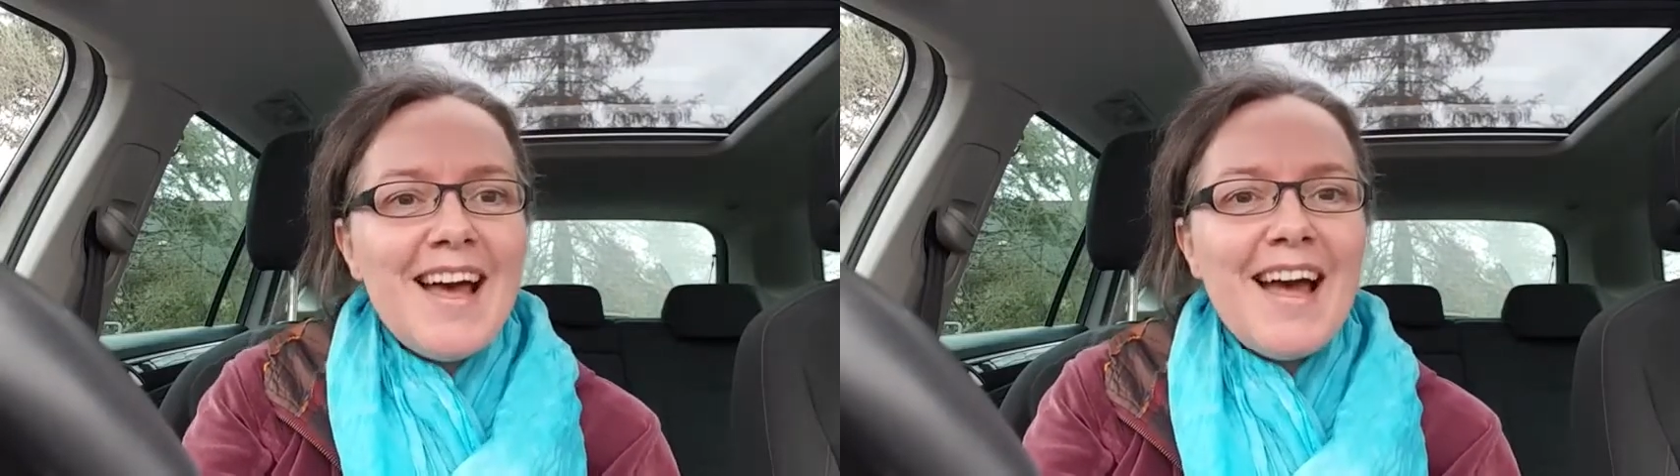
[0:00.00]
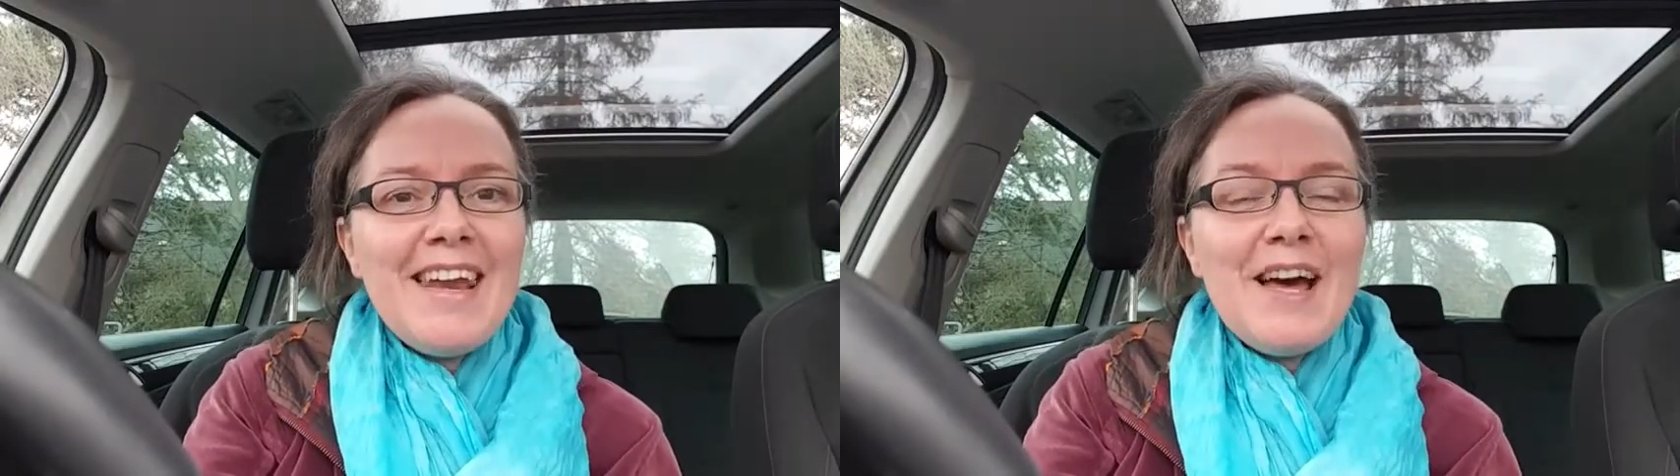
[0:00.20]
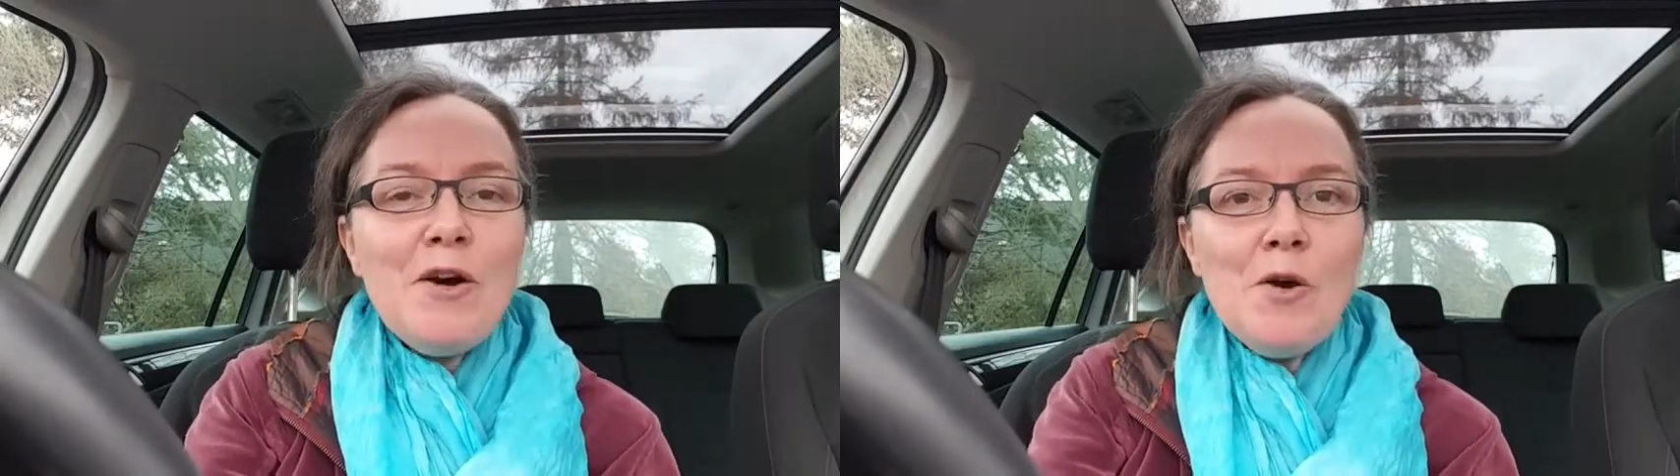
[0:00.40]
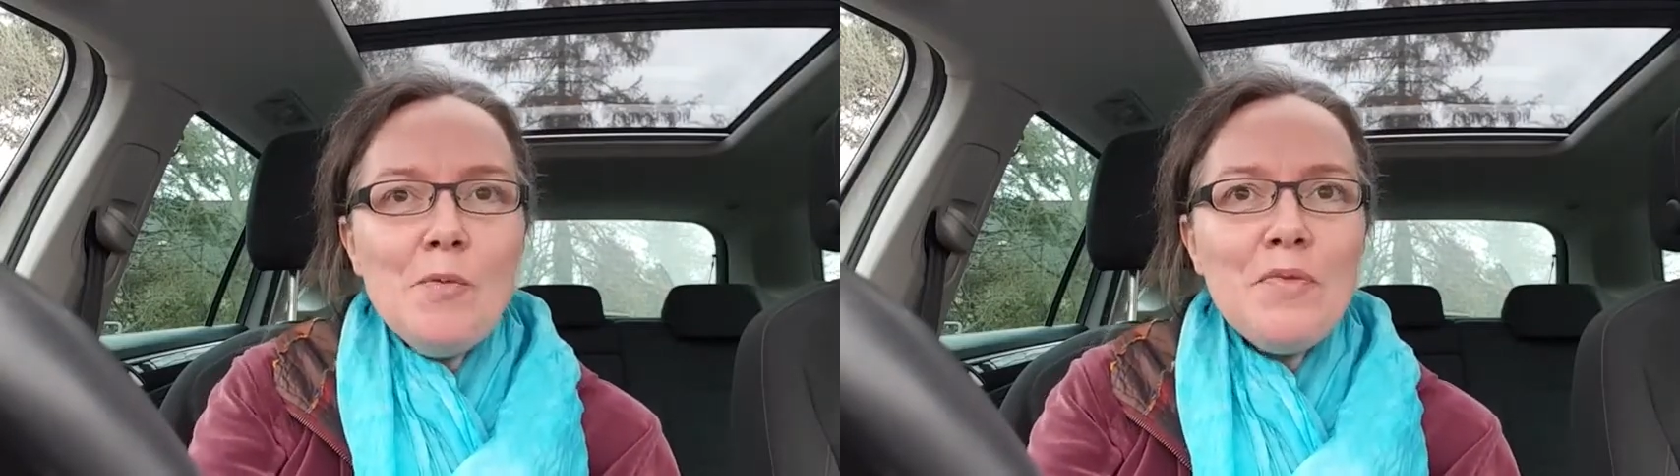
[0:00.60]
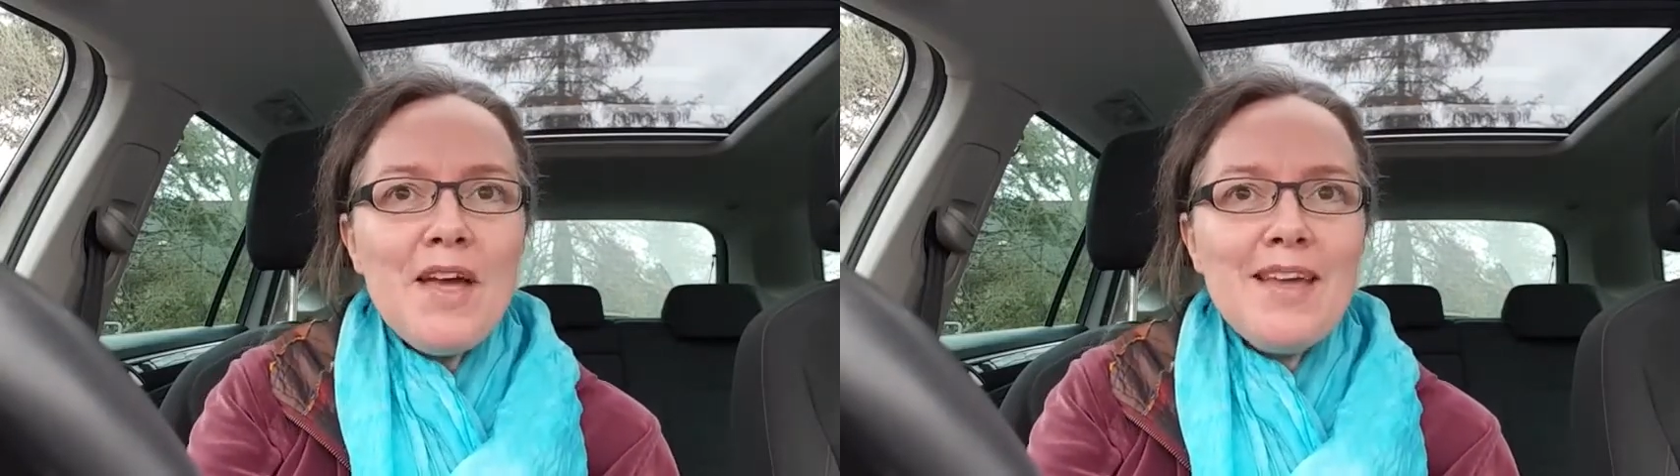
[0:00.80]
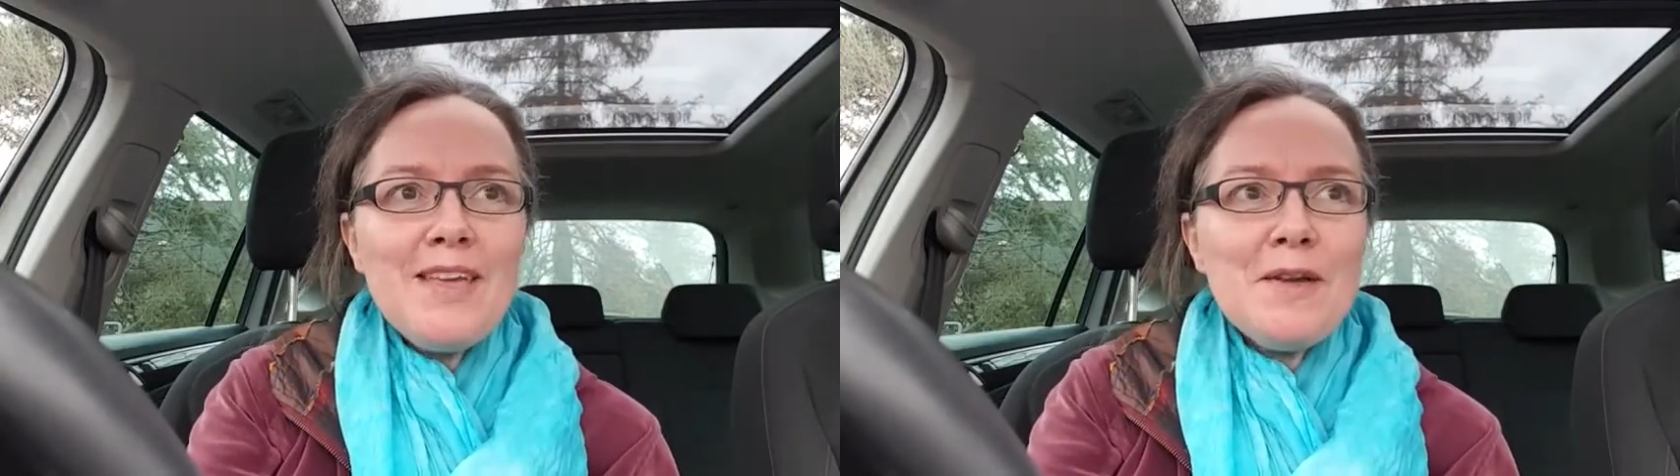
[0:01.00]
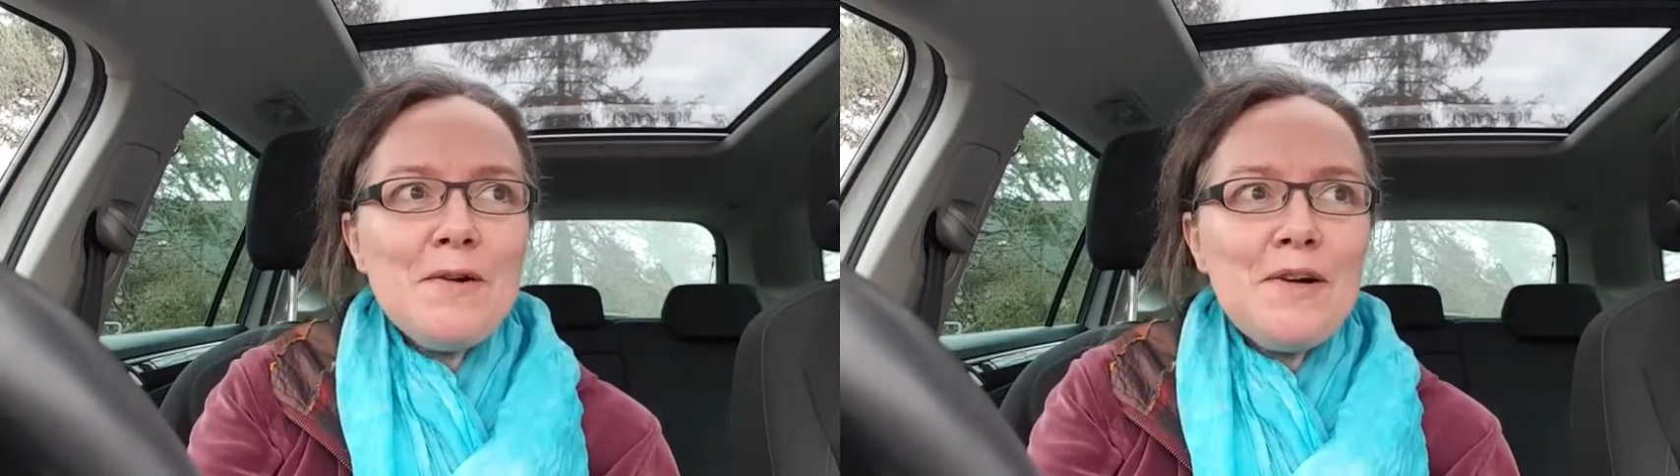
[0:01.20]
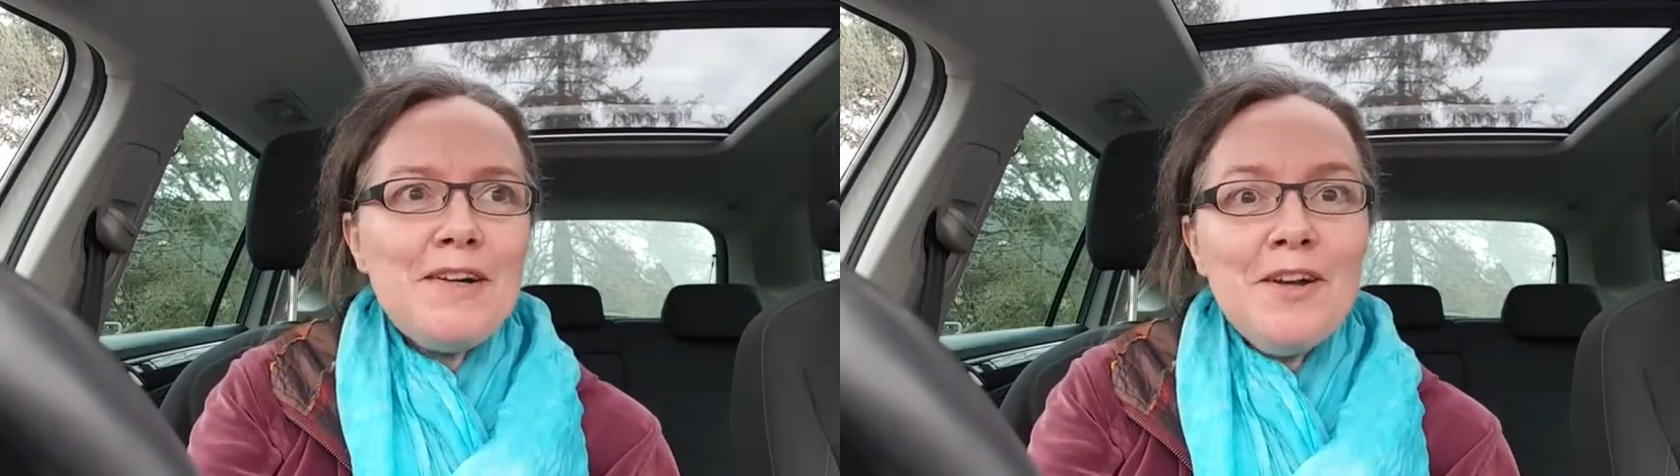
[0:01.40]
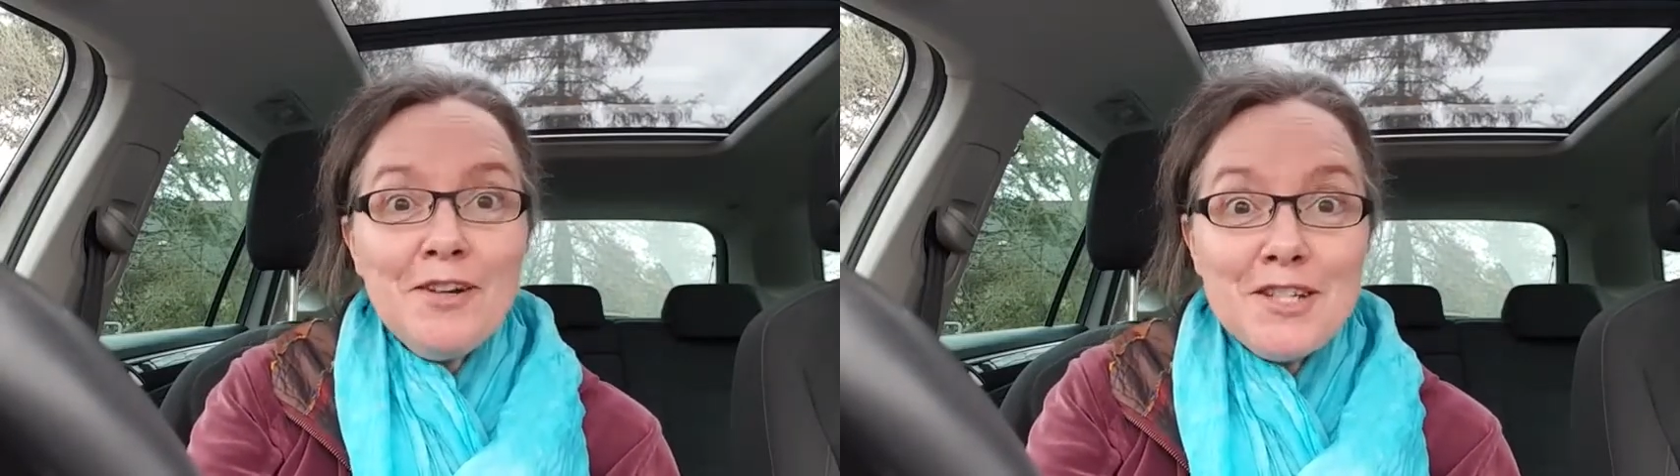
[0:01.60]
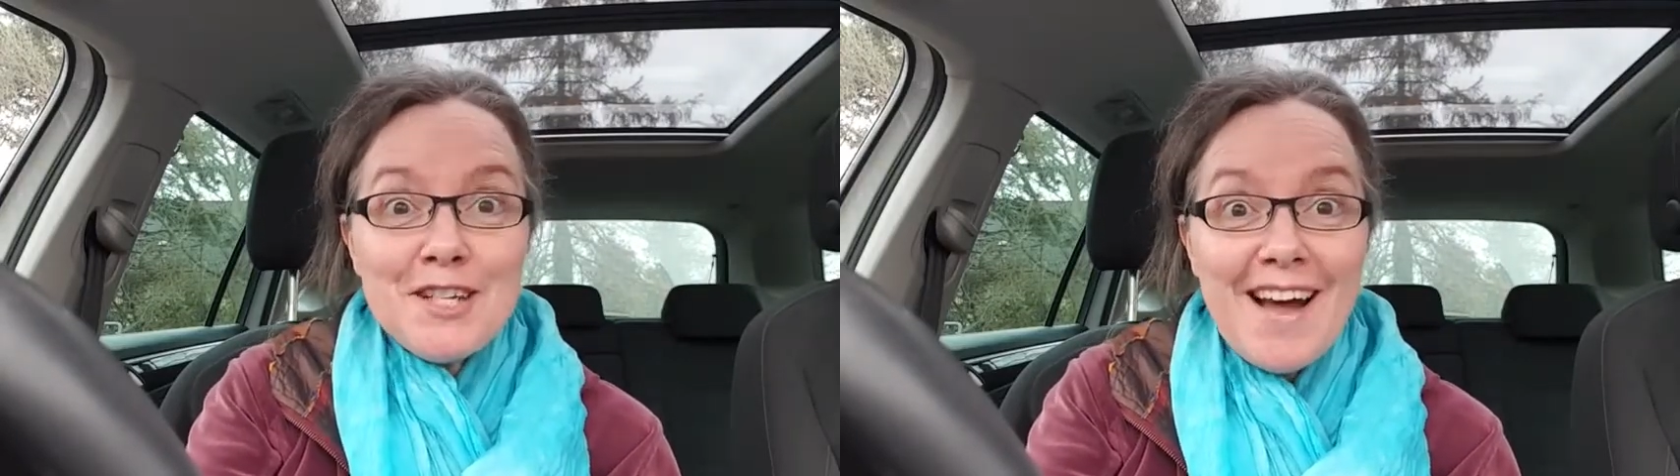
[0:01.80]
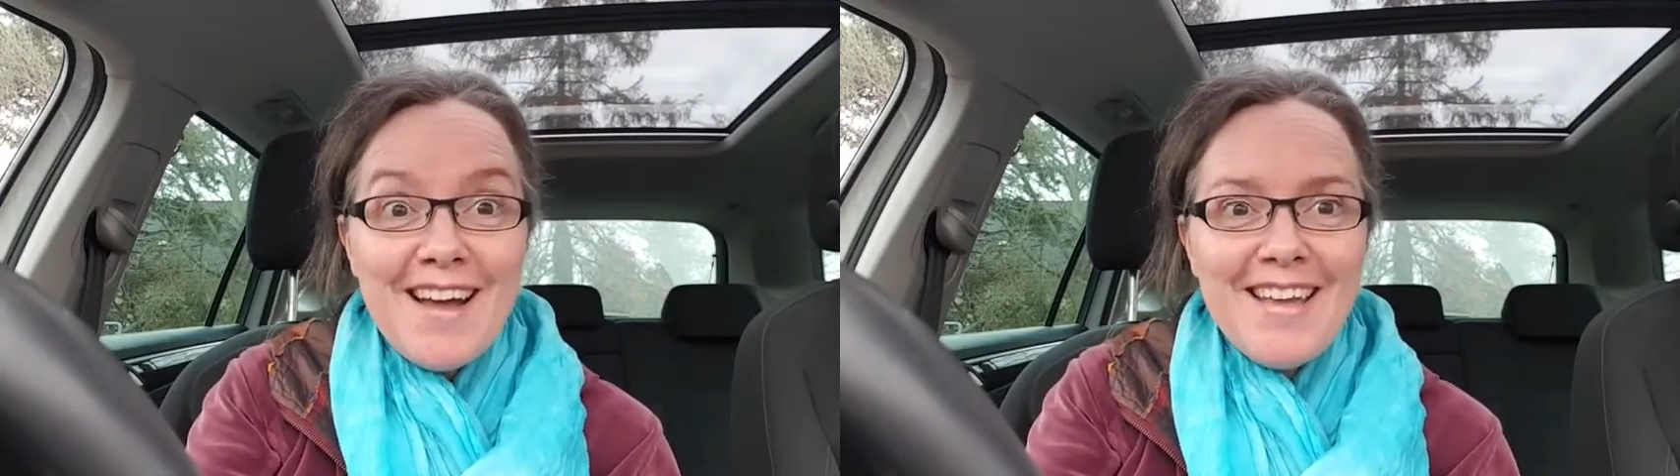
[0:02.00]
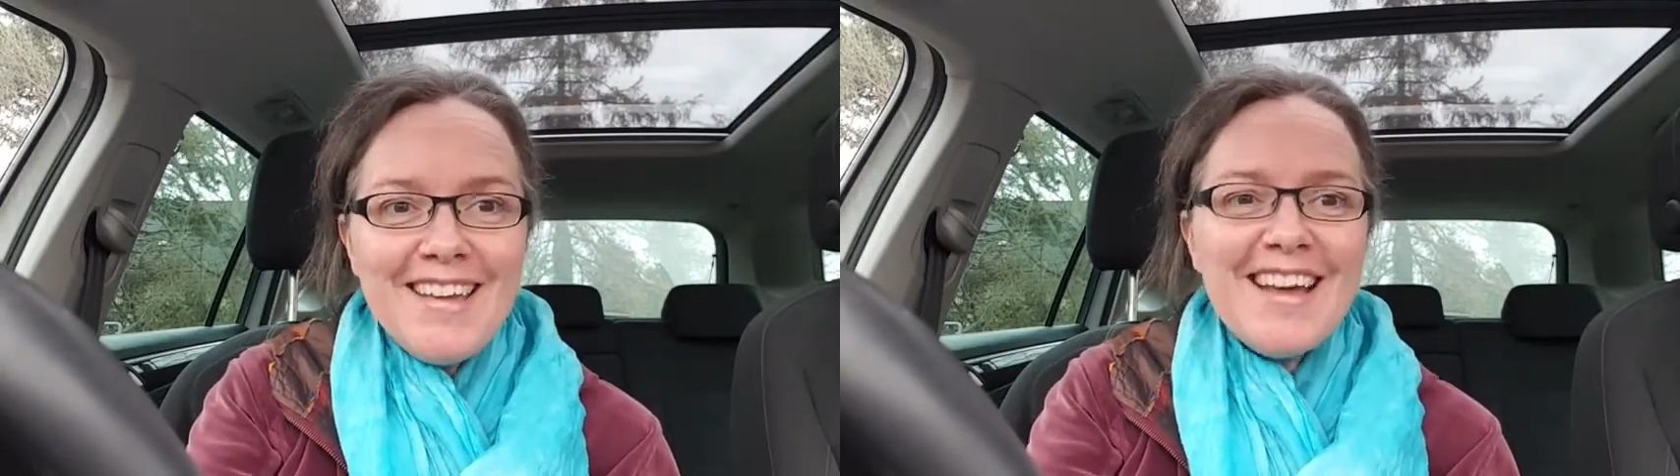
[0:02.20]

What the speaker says: and I hope that you're not shy